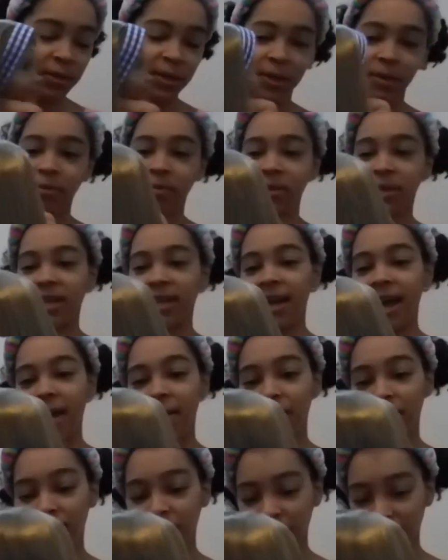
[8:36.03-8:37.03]
really pretty.
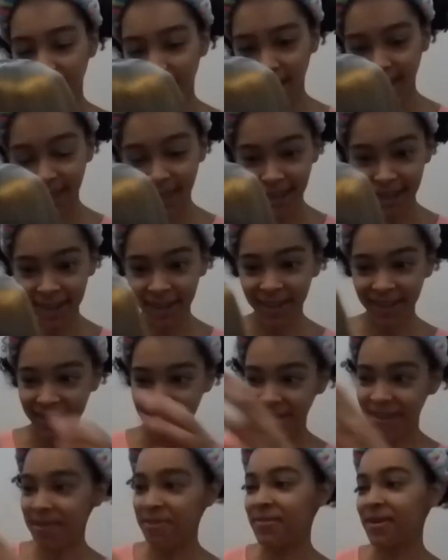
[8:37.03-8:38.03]
I really like
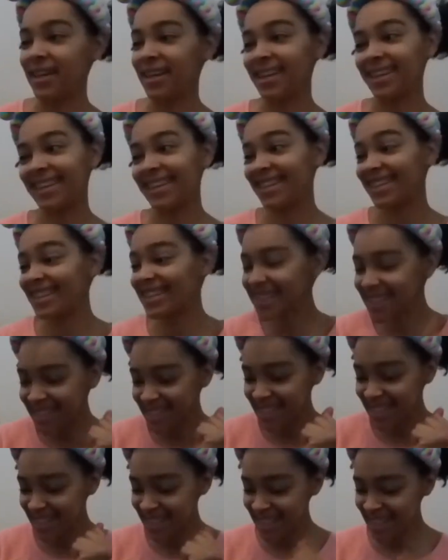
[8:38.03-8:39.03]
her. Oh my
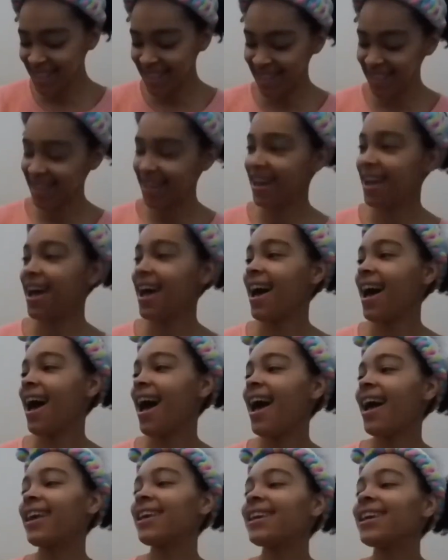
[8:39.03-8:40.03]
goodness.
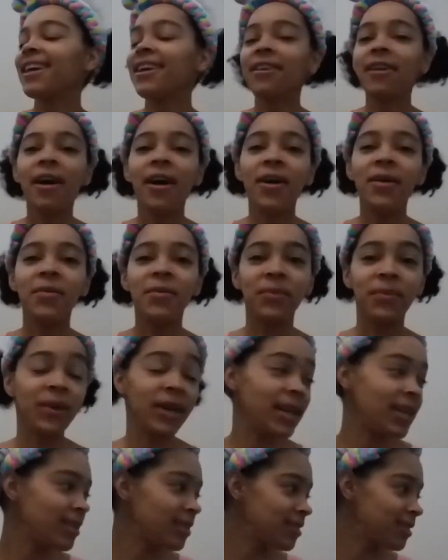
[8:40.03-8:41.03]
I cannot
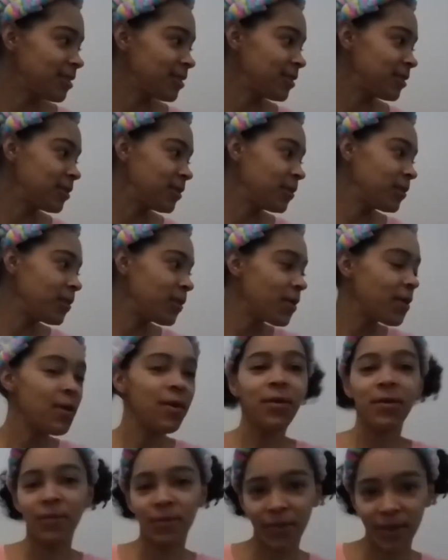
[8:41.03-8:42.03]
wait to do
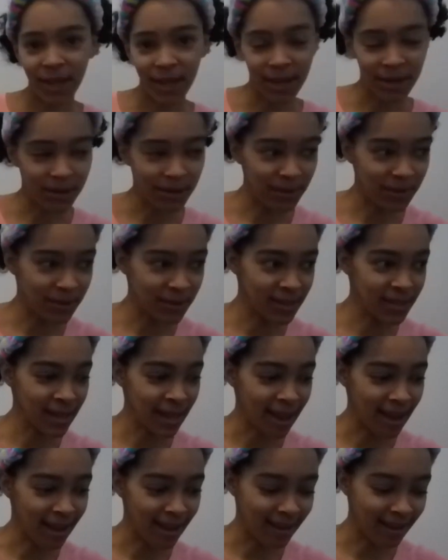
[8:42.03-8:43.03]
videos
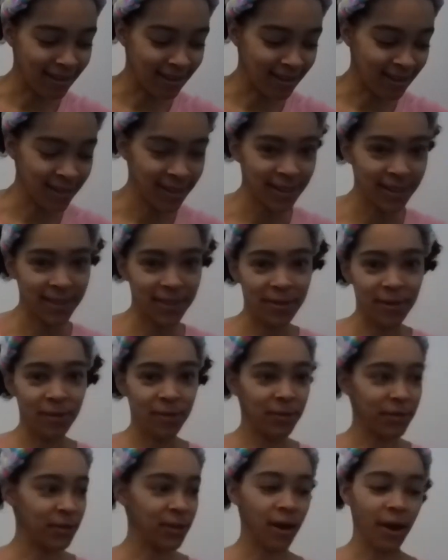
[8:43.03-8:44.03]
and do
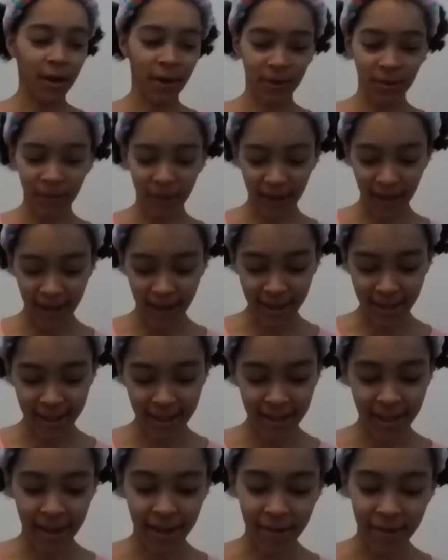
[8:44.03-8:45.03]
photography and
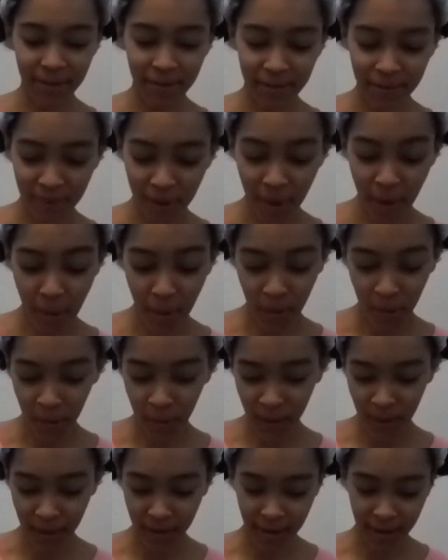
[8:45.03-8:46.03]
stuff
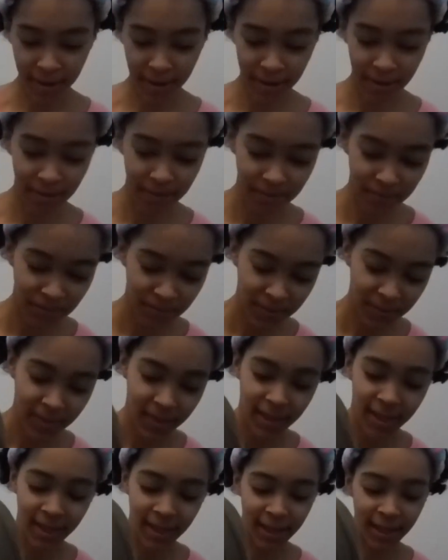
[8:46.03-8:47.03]
with her.
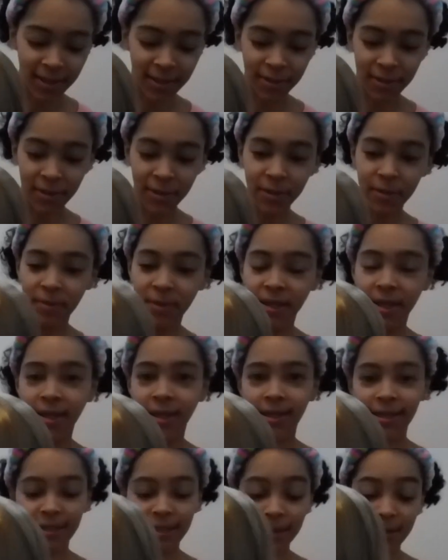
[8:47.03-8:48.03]
It's going to
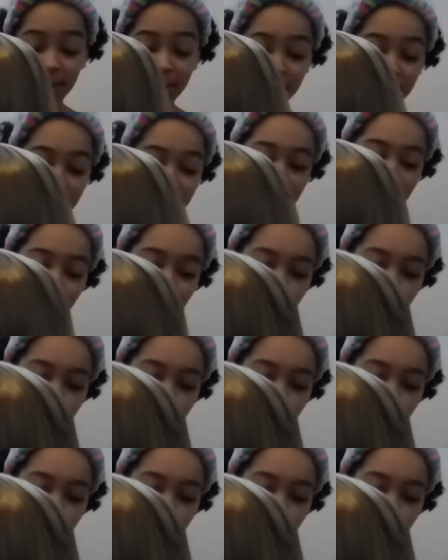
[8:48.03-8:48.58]
be so